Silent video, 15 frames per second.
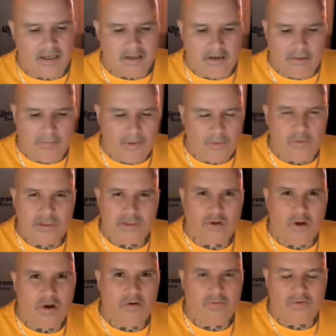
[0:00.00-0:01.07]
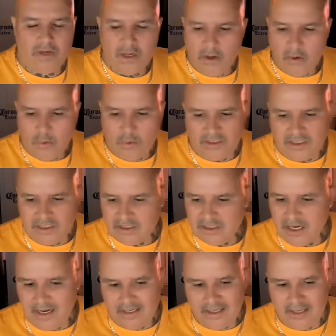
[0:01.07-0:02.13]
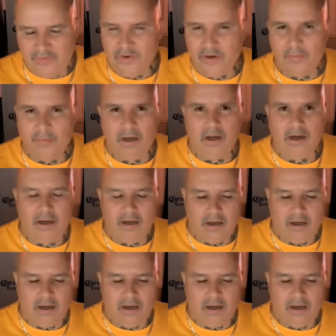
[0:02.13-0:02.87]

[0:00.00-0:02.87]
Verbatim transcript: it could have been resolved with just like giving him a,